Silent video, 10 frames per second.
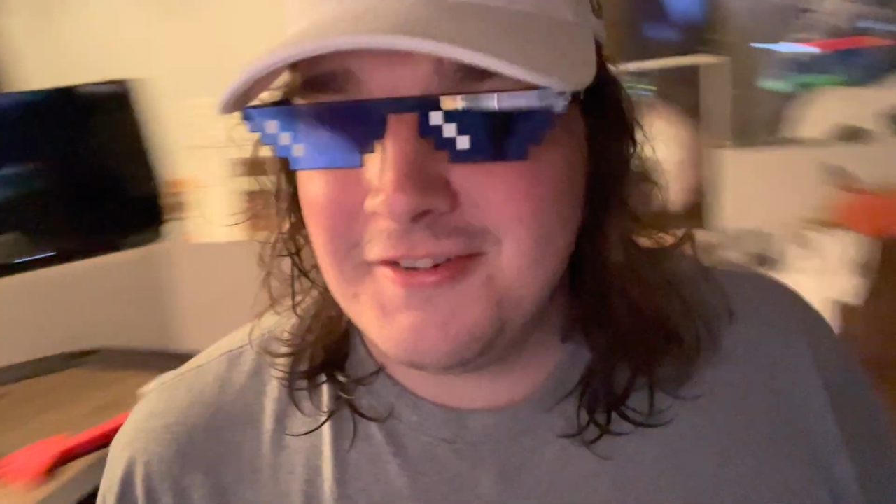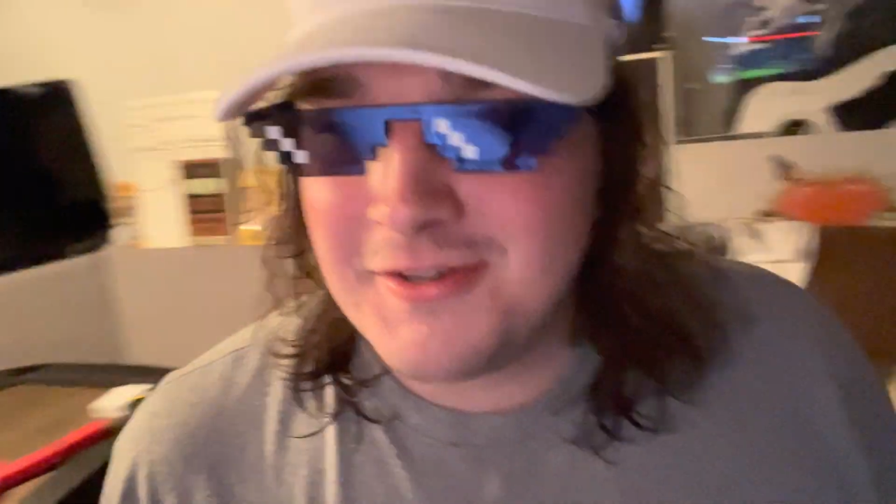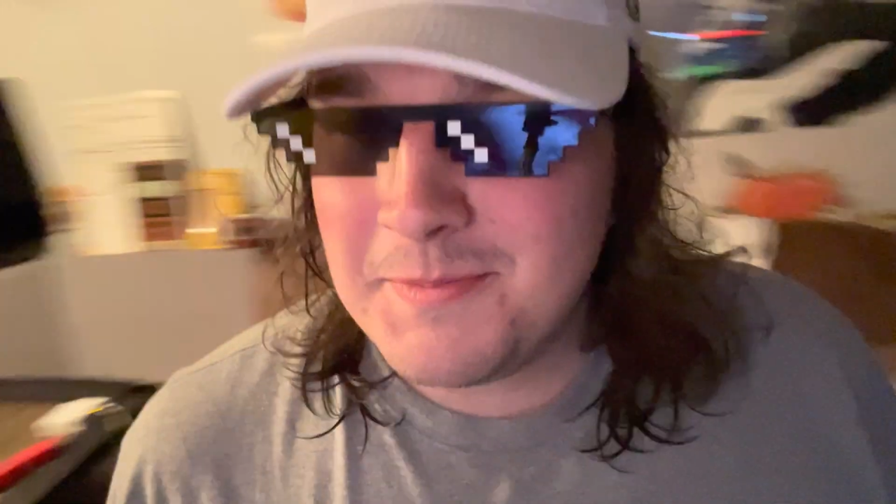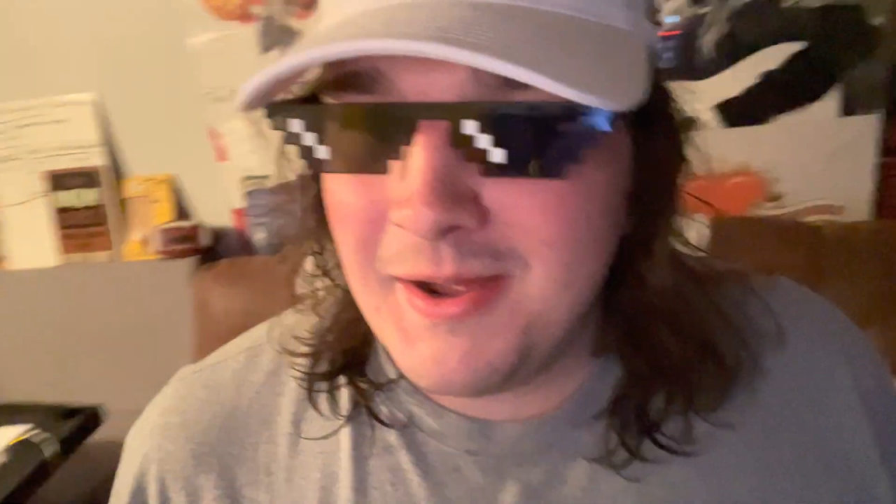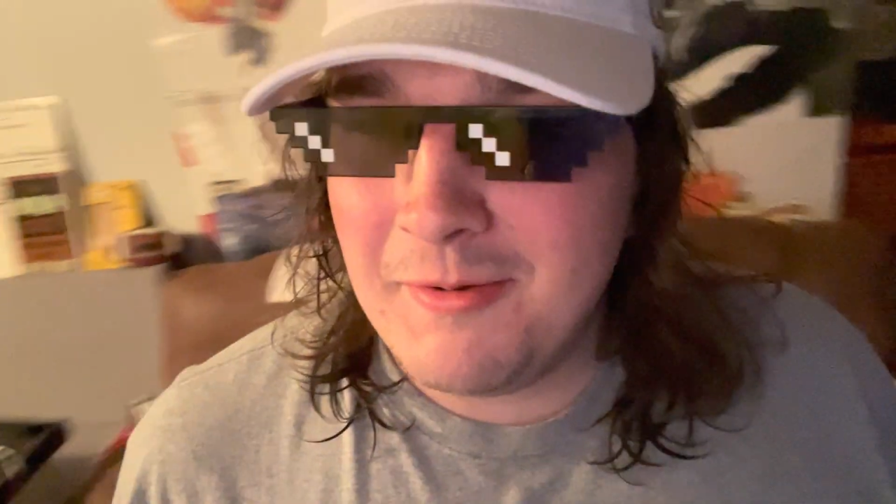to
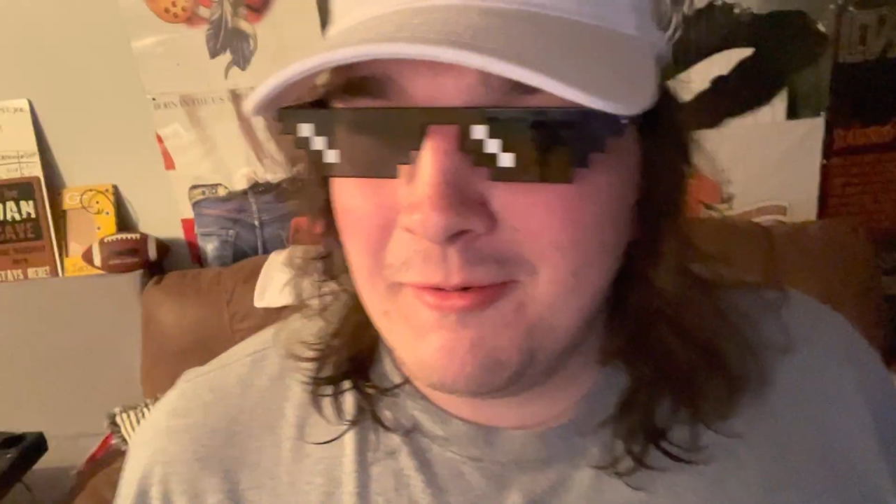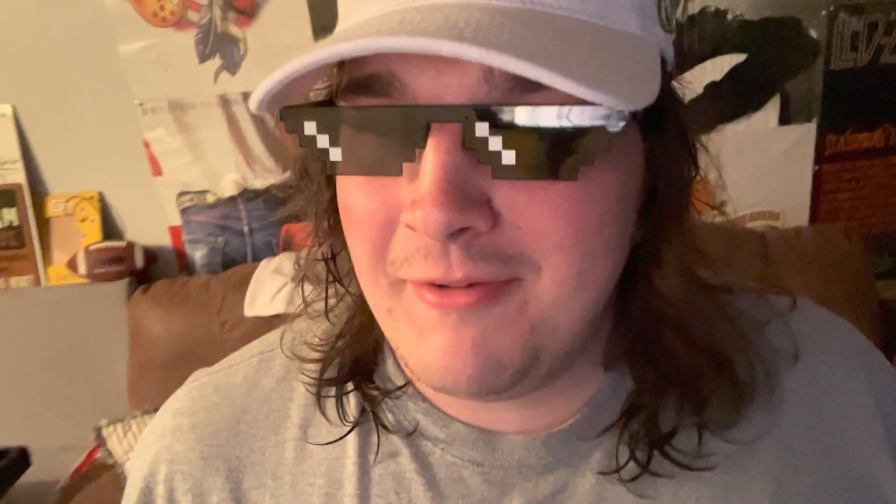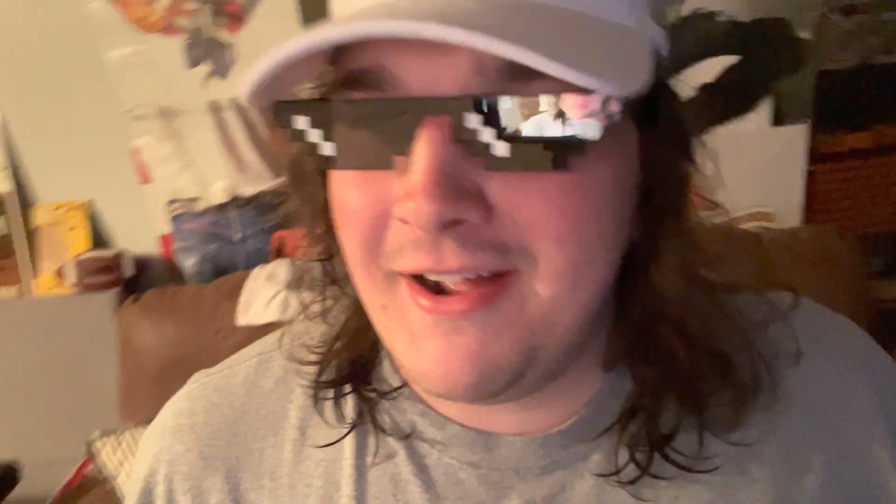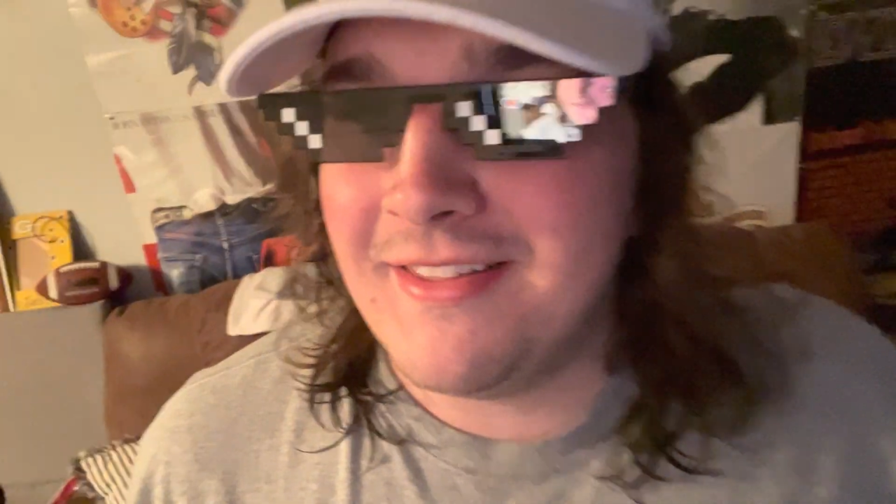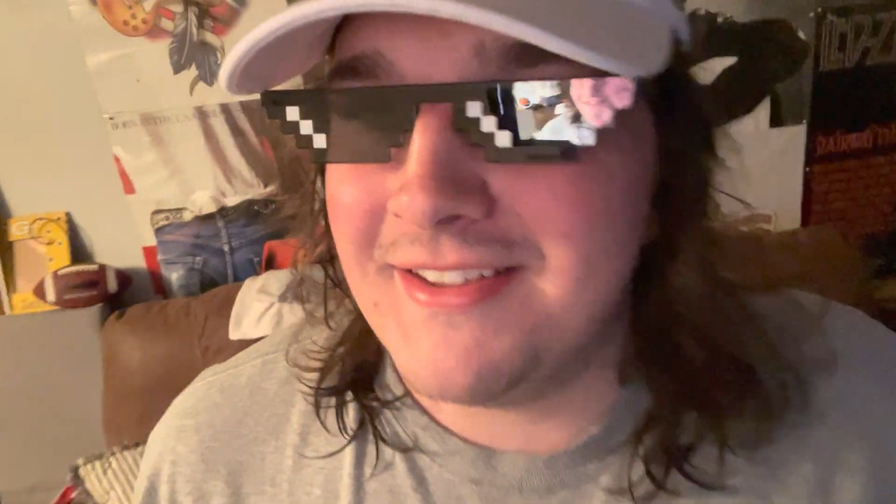respond with
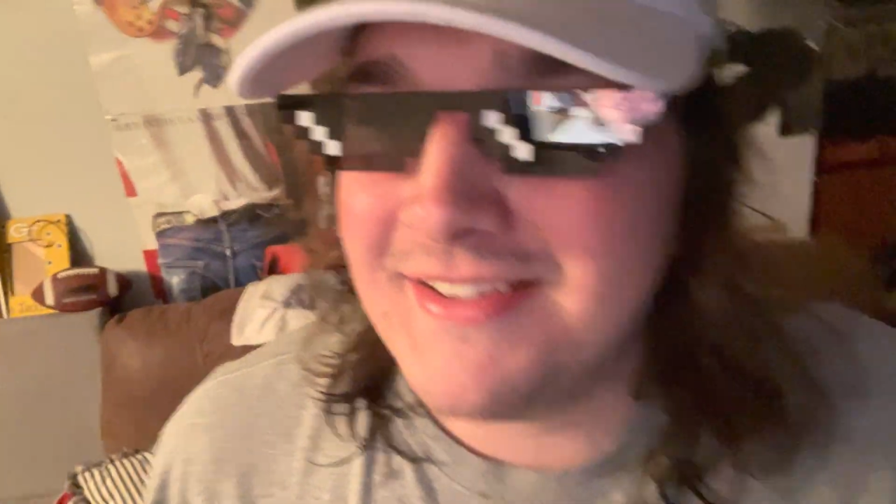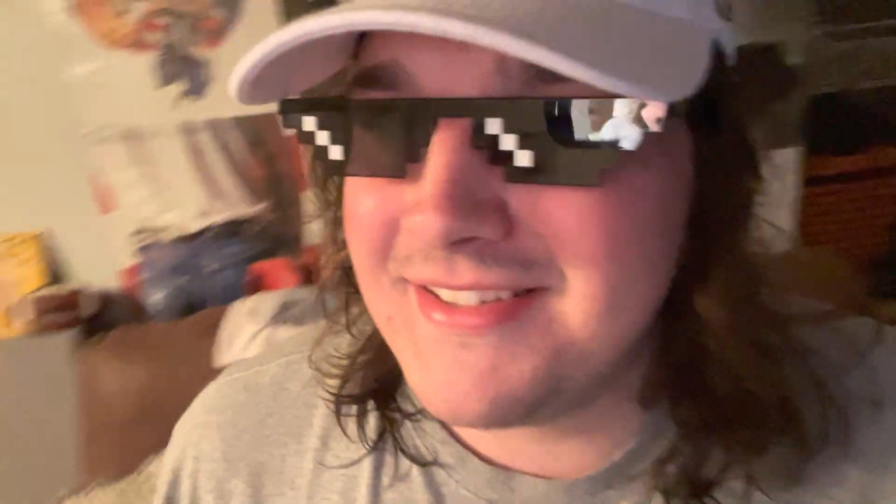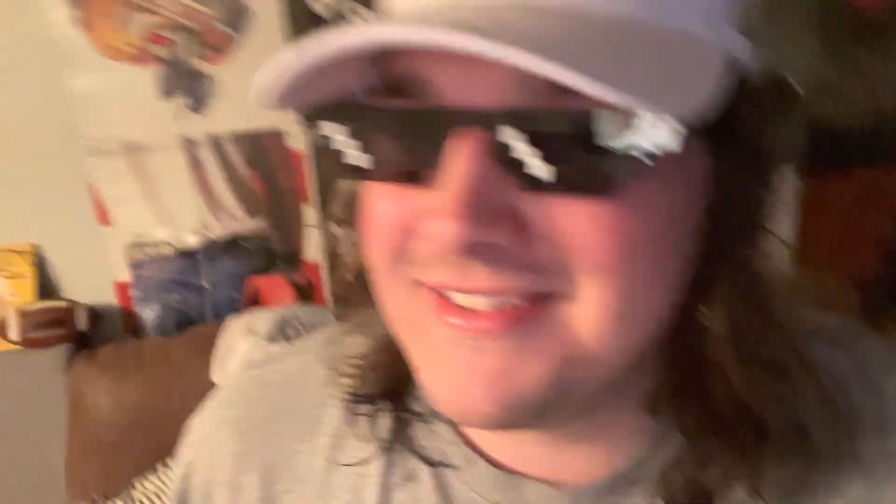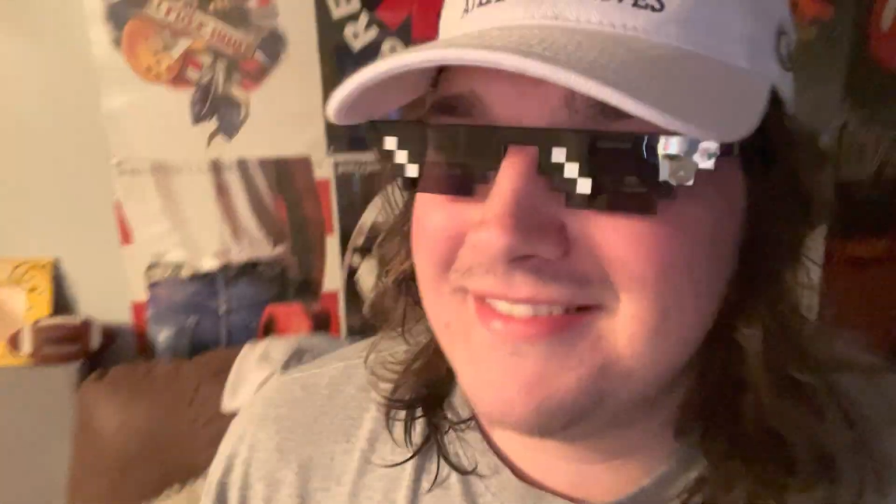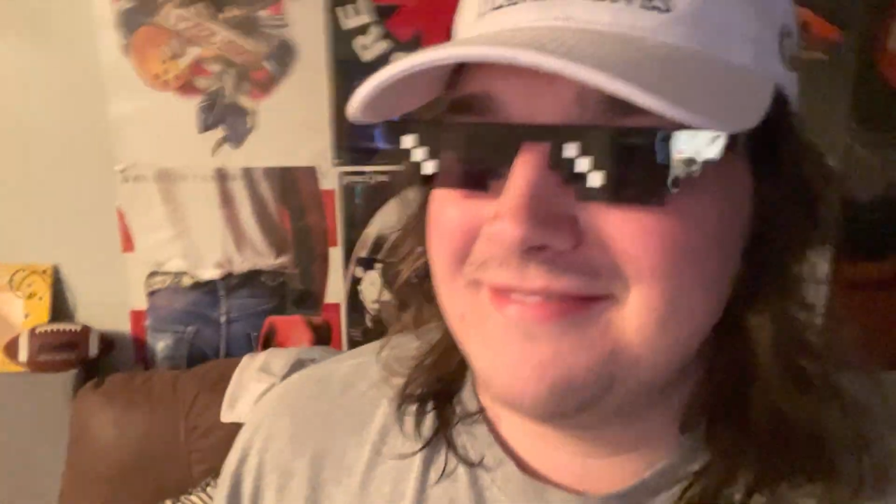violence.